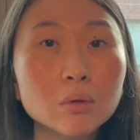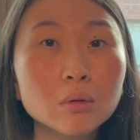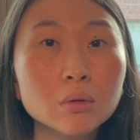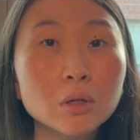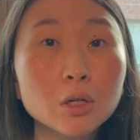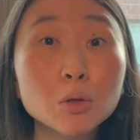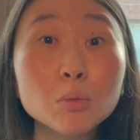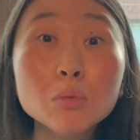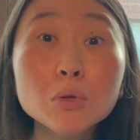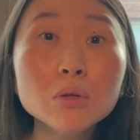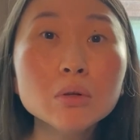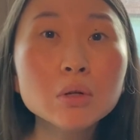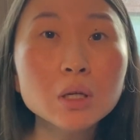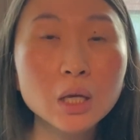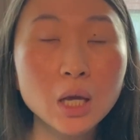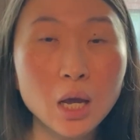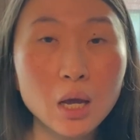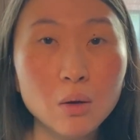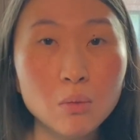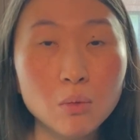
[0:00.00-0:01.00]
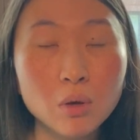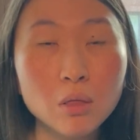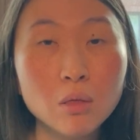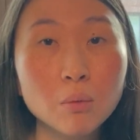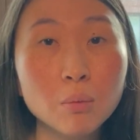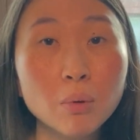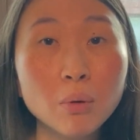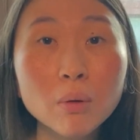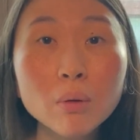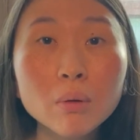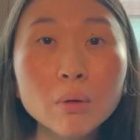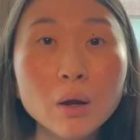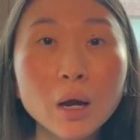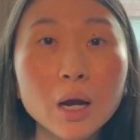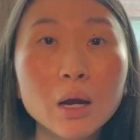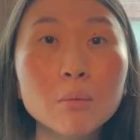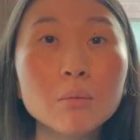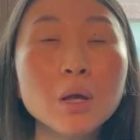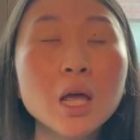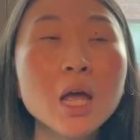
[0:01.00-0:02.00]
communicate with a
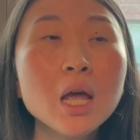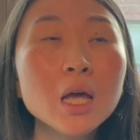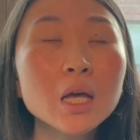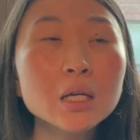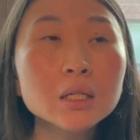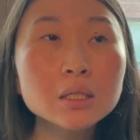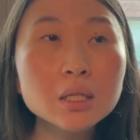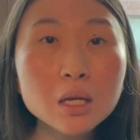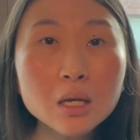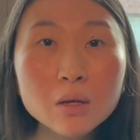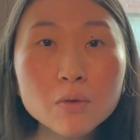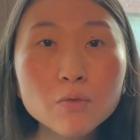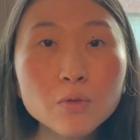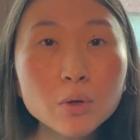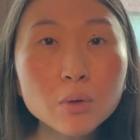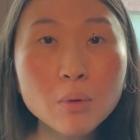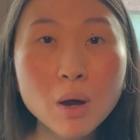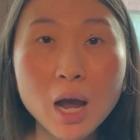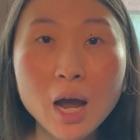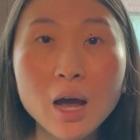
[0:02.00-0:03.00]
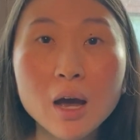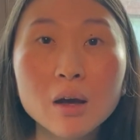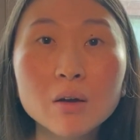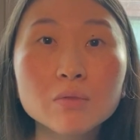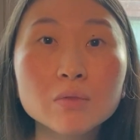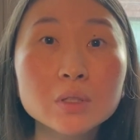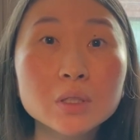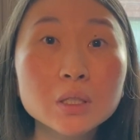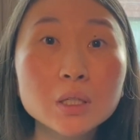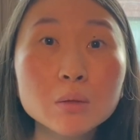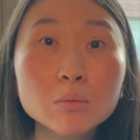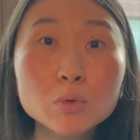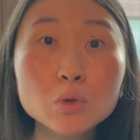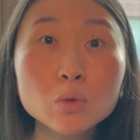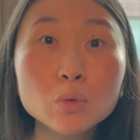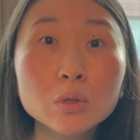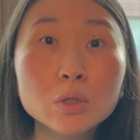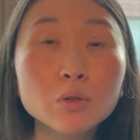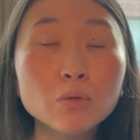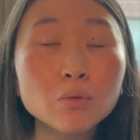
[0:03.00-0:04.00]
program is if you have some
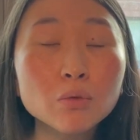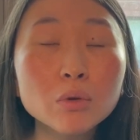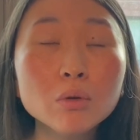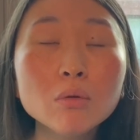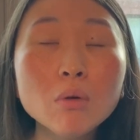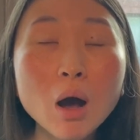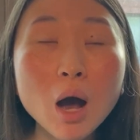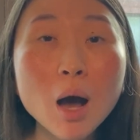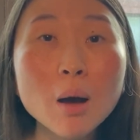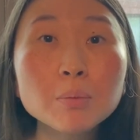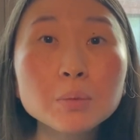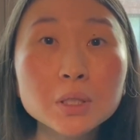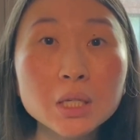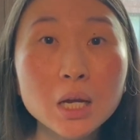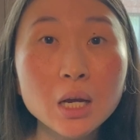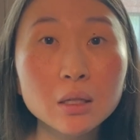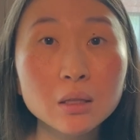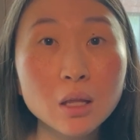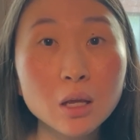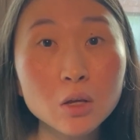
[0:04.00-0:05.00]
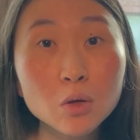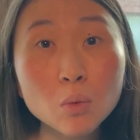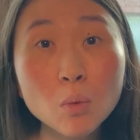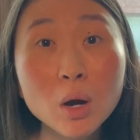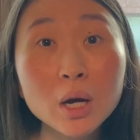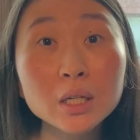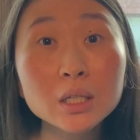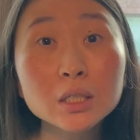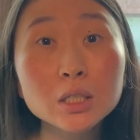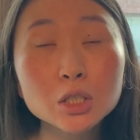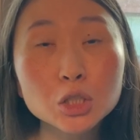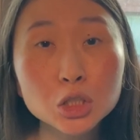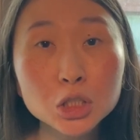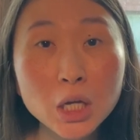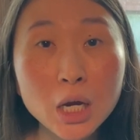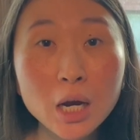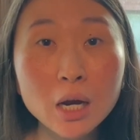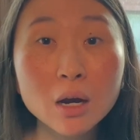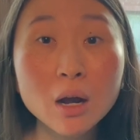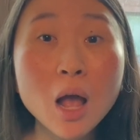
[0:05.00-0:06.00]
sort of new update that you wanted to
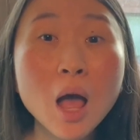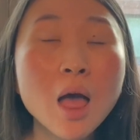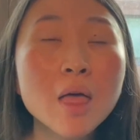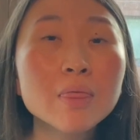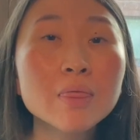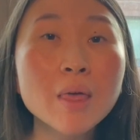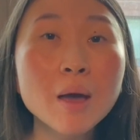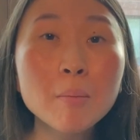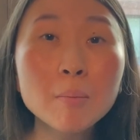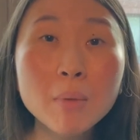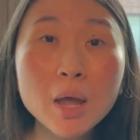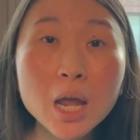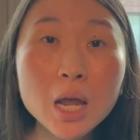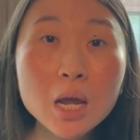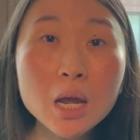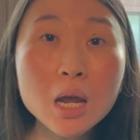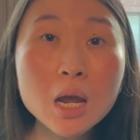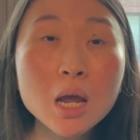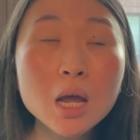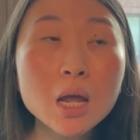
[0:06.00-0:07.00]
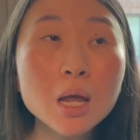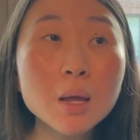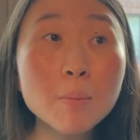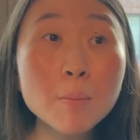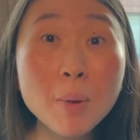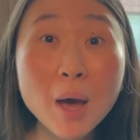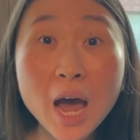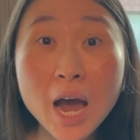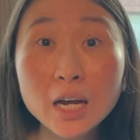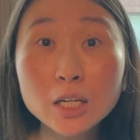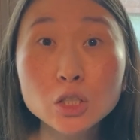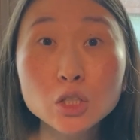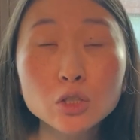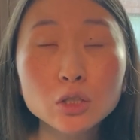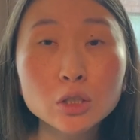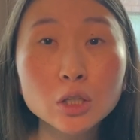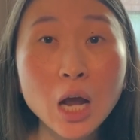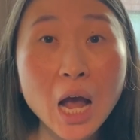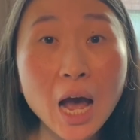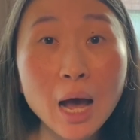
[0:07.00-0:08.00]
share that may impact
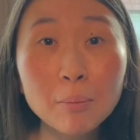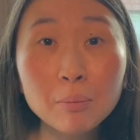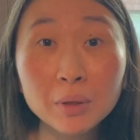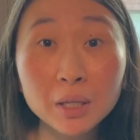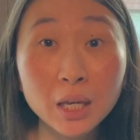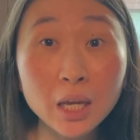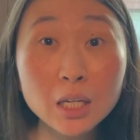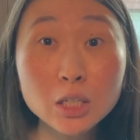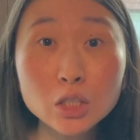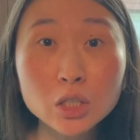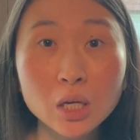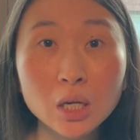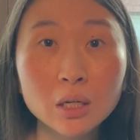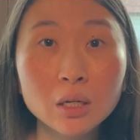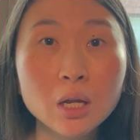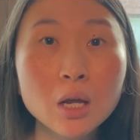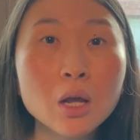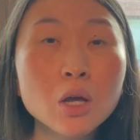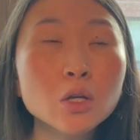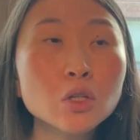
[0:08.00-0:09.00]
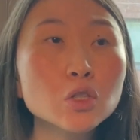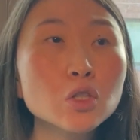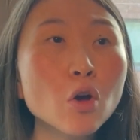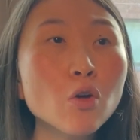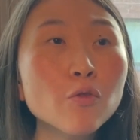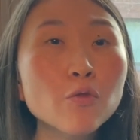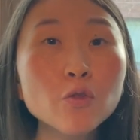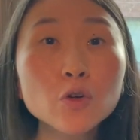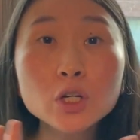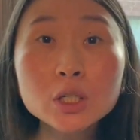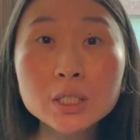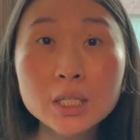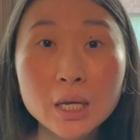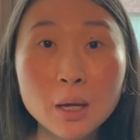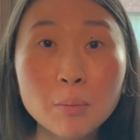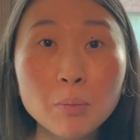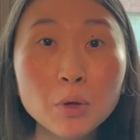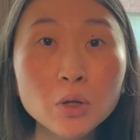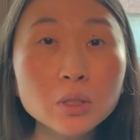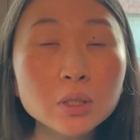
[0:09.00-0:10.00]
your application. So for
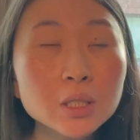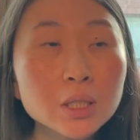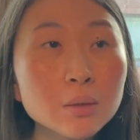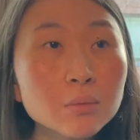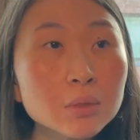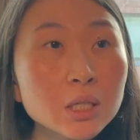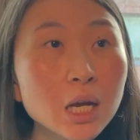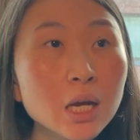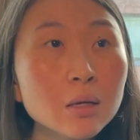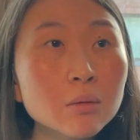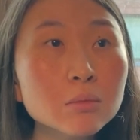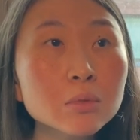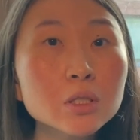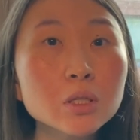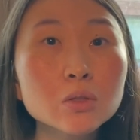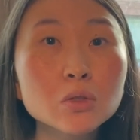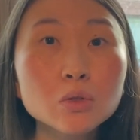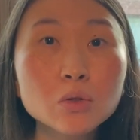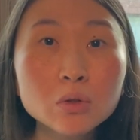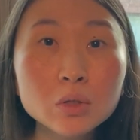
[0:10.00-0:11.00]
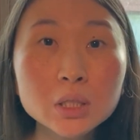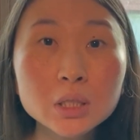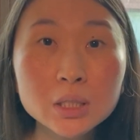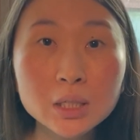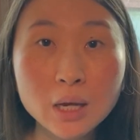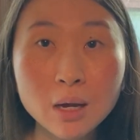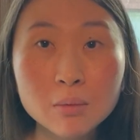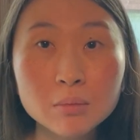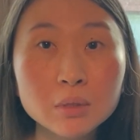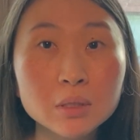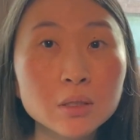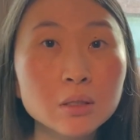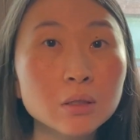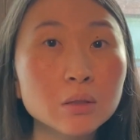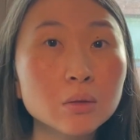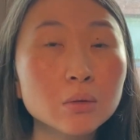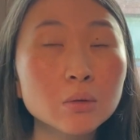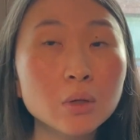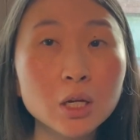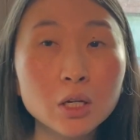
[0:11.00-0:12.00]
example, sometimes students come
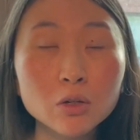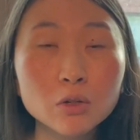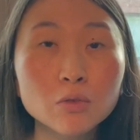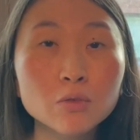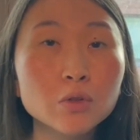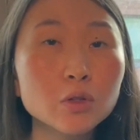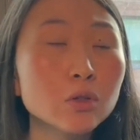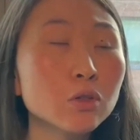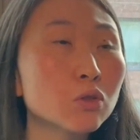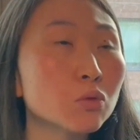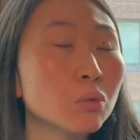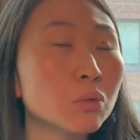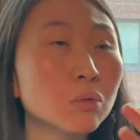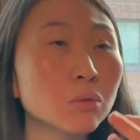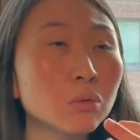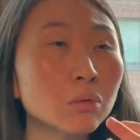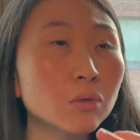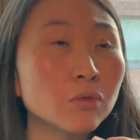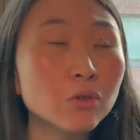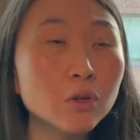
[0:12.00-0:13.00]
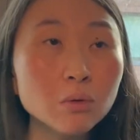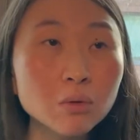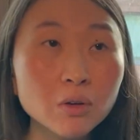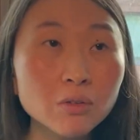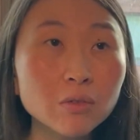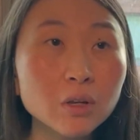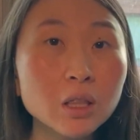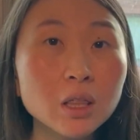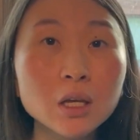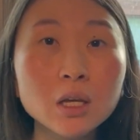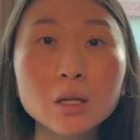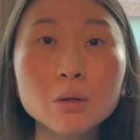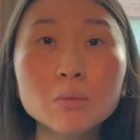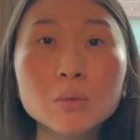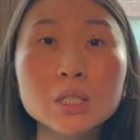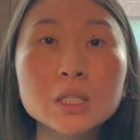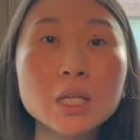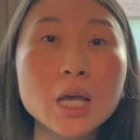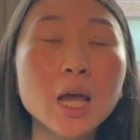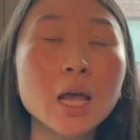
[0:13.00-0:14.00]
to interviews, we review everything and
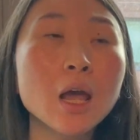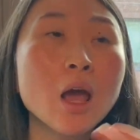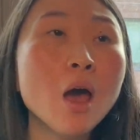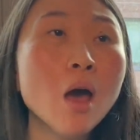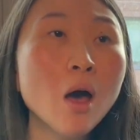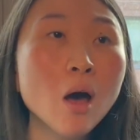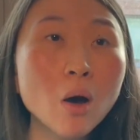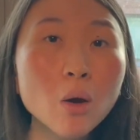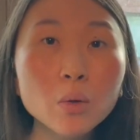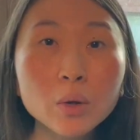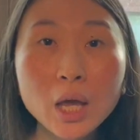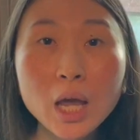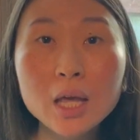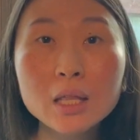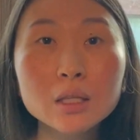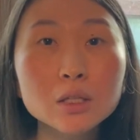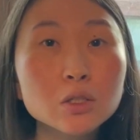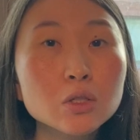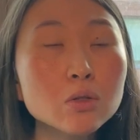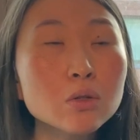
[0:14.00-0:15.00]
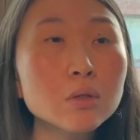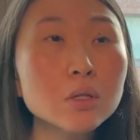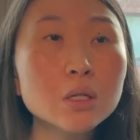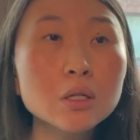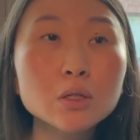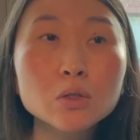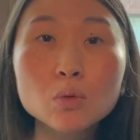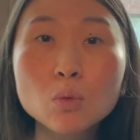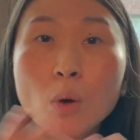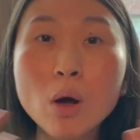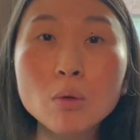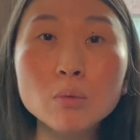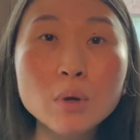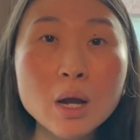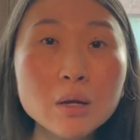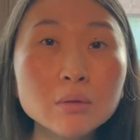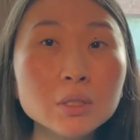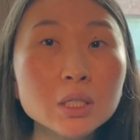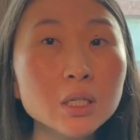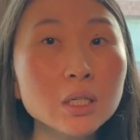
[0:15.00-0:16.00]
we say, okay, the student is
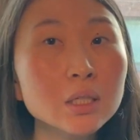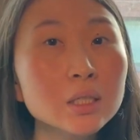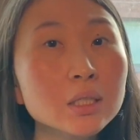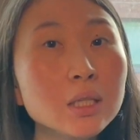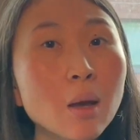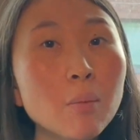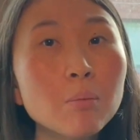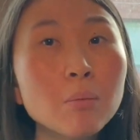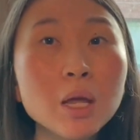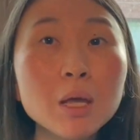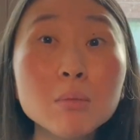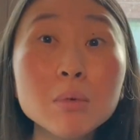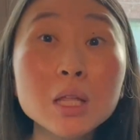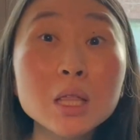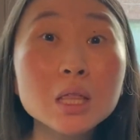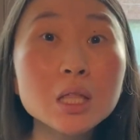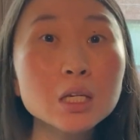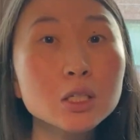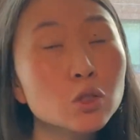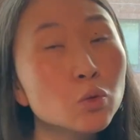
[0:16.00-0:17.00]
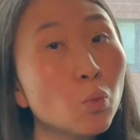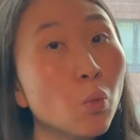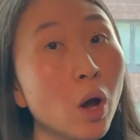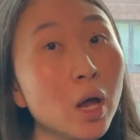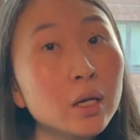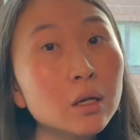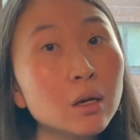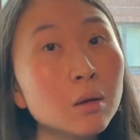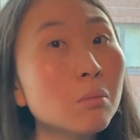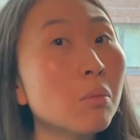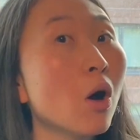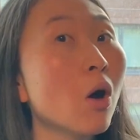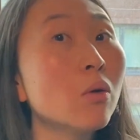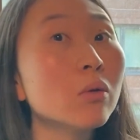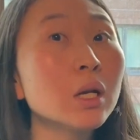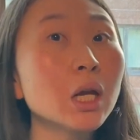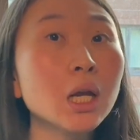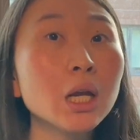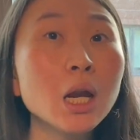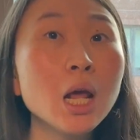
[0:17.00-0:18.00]
well-rounded, except maybe this one
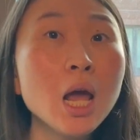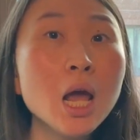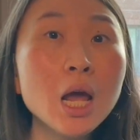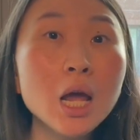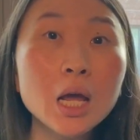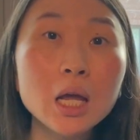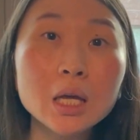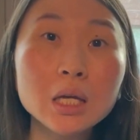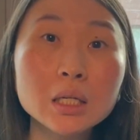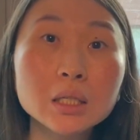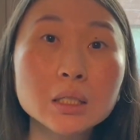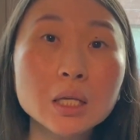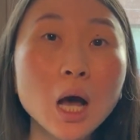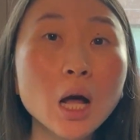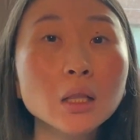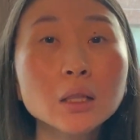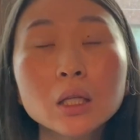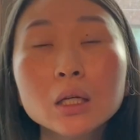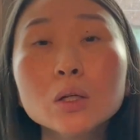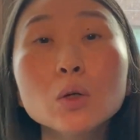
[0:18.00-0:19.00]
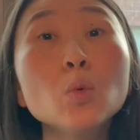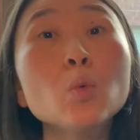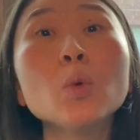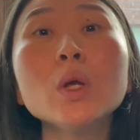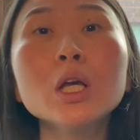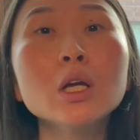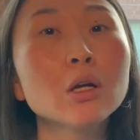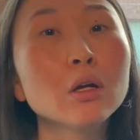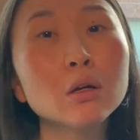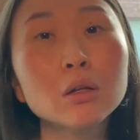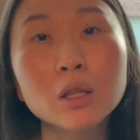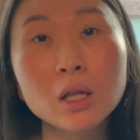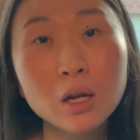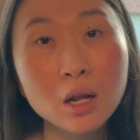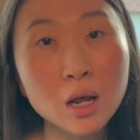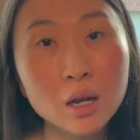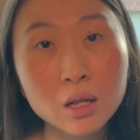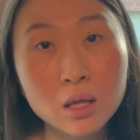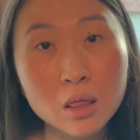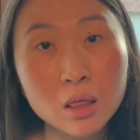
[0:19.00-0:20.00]
component is a little weaker than
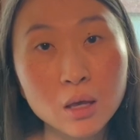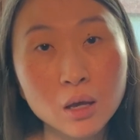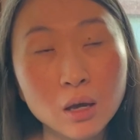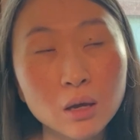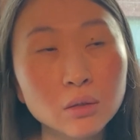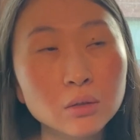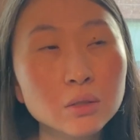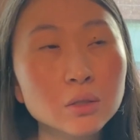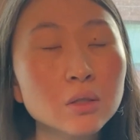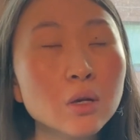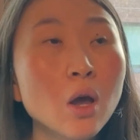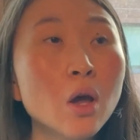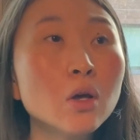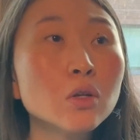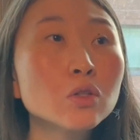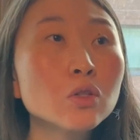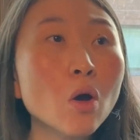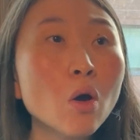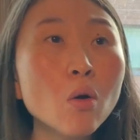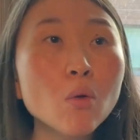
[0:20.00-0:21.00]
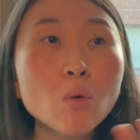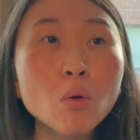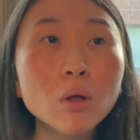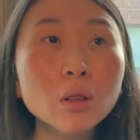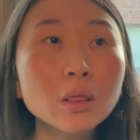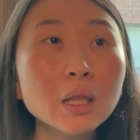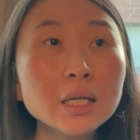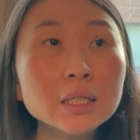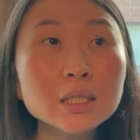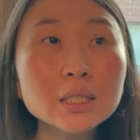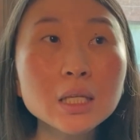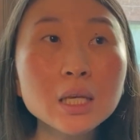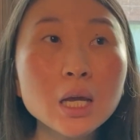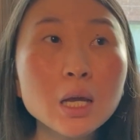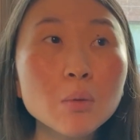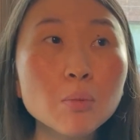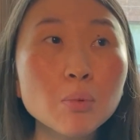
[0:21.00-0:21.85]
anything else. So let's say